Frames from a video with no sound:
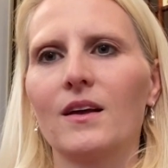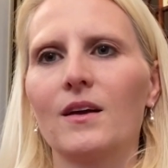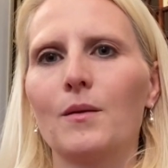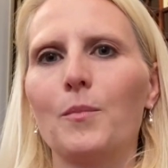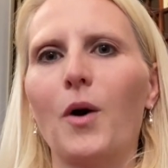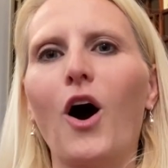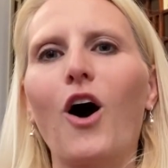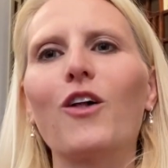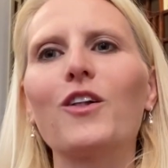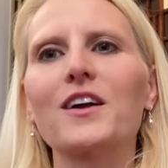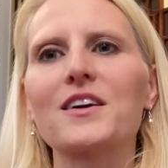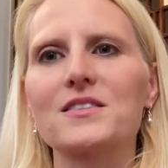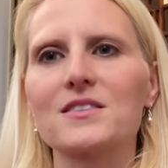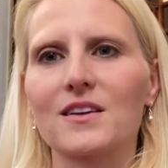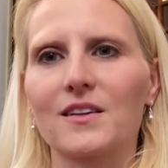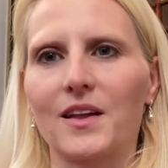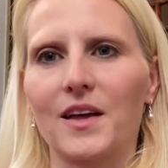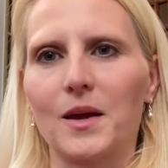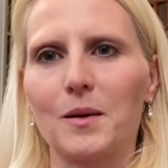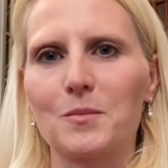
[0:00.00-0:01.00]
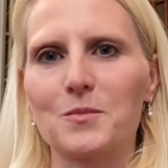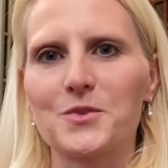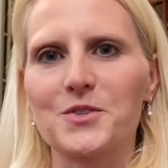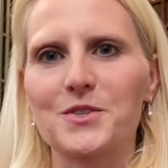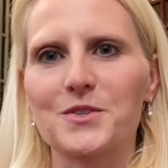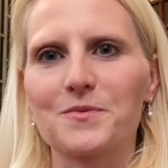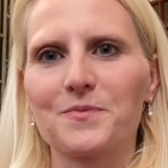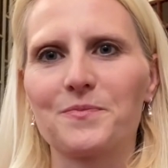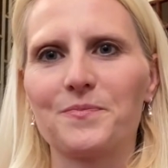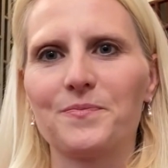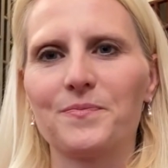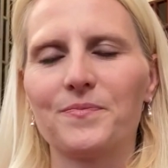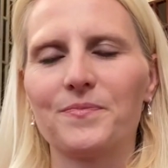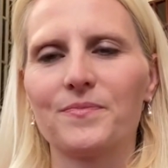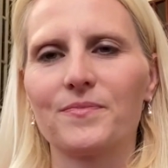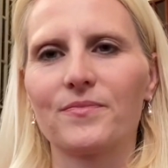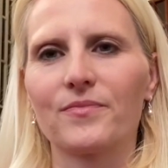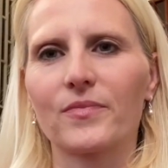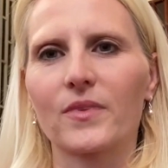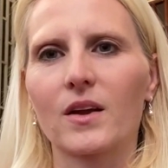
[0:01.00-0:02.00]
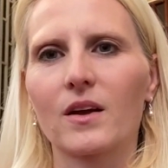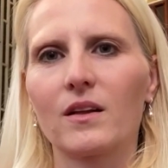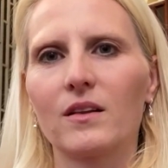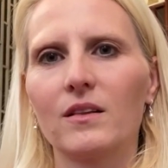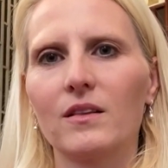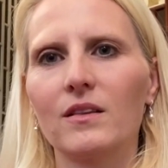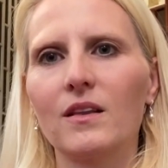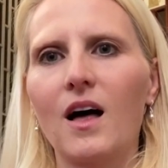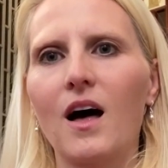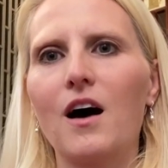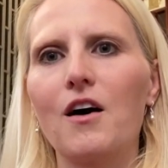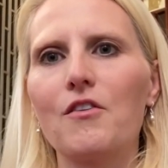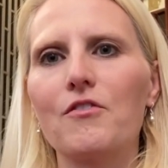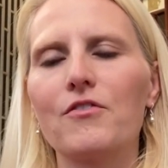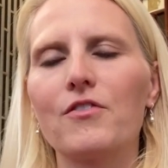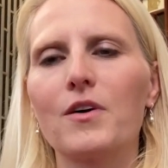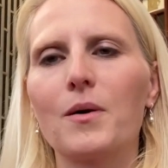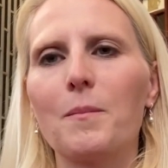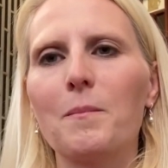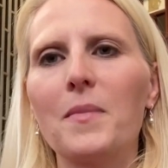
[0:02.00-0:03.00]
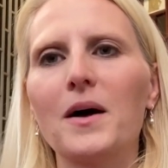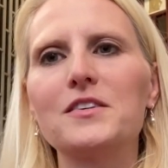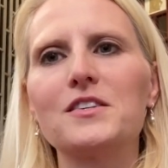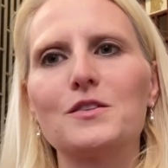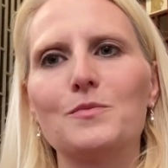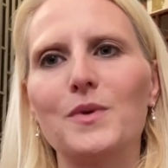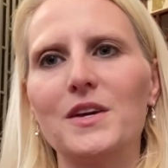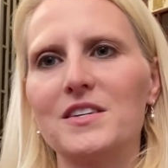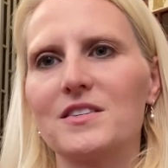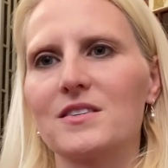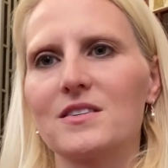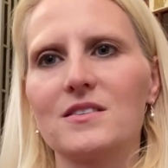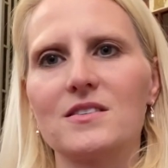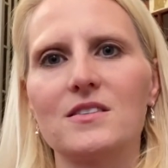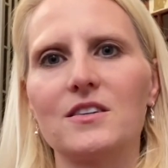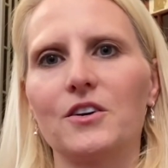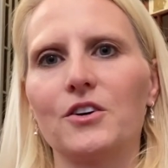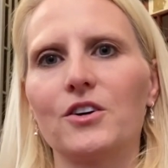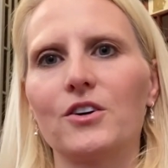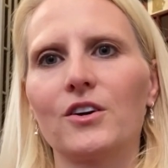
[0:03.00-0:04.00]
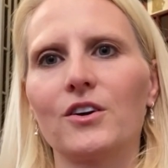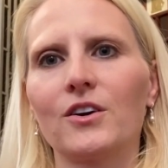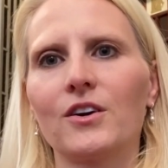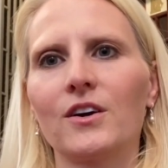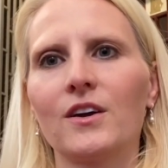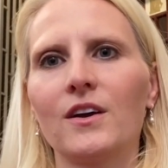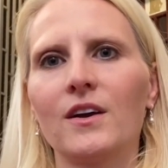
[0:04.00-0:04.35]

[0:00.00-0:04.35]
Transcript: Paul exclaims, "Love must be sincere.